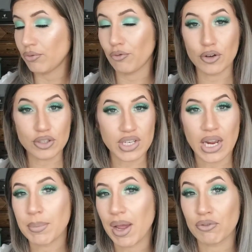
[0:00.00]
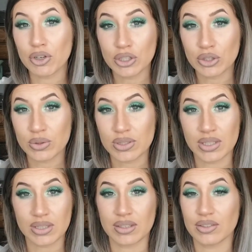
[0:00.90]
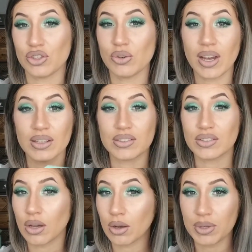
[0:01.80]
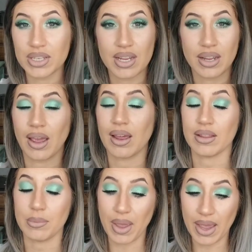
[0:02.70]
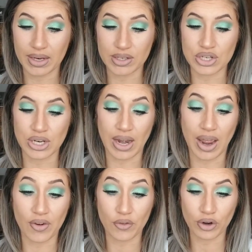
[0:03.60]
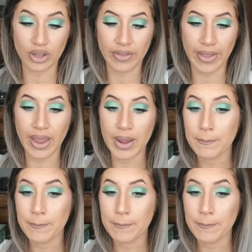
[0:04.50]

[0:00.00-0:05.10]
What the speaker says: First time ever using this. You guys saw me take it out of the packaging and everything.